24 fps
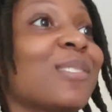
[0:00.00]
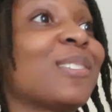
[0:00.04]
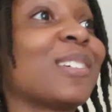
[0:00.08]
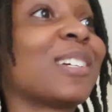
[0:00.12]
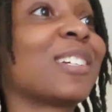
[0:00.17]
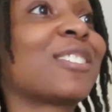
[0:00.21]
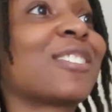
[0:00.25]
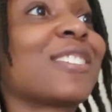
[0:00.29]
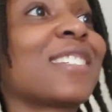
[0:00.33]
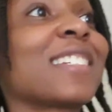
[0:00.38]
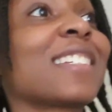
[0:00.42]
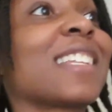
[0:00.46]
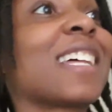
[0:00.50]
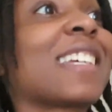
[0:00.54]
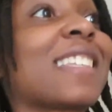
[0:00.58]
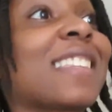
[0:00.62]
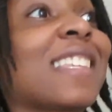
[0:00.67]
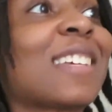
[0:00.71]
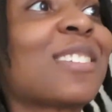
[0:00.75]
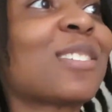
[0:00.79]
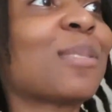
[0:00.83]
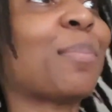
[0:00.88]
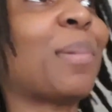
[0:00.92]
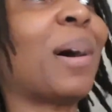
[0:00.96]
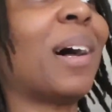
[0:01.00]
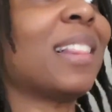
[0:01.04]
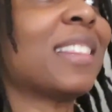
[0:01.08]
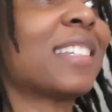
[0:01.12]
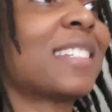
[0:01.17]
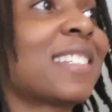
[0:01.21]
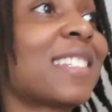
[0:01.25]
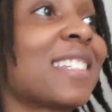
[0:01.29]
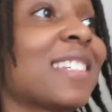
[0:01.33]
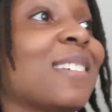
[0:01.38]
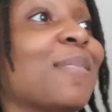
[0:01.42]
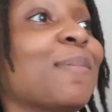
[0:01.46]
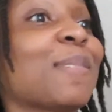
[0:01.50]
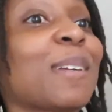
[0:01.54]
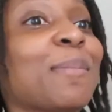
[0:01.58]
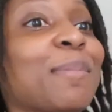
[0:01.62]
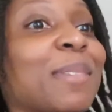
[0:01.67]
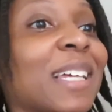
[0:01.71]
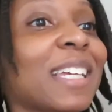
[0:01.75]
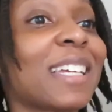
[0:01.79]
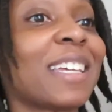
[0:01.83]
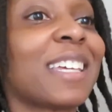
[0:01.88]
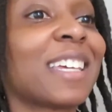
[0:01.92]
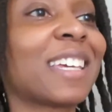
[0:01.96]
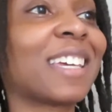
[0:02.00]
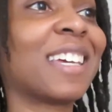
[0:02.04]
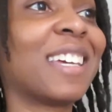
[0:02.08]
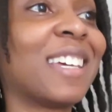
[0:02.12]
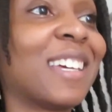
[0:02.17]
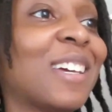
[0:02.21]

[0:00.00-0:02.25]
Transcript: And she was like, that's a policy. But I'm like,